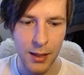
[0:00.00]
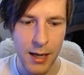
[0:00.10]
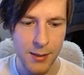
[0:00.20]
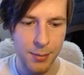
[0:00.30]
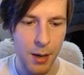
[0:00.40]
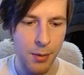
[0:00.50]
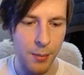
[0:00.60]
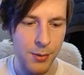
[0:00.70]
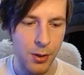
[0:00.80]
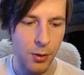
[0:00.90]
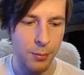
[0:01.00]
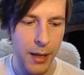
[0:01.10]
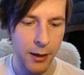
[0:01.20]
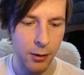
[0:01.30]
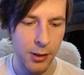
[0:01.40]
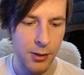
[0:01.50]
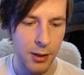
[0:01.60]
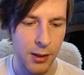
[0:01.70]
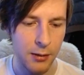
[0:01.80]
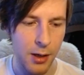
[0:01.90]
That's a pop-up. So Black
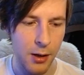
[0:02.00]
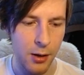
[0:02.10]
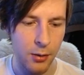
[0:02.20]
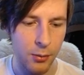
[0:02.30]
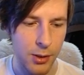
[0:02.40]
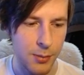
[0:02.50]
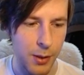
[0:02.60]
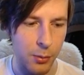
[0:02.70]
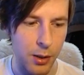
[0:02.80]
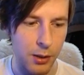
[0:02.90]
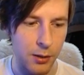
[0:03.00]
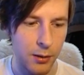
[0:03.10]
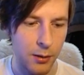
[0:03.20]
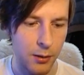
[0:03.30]
Orchestra, no, we'll just pay one.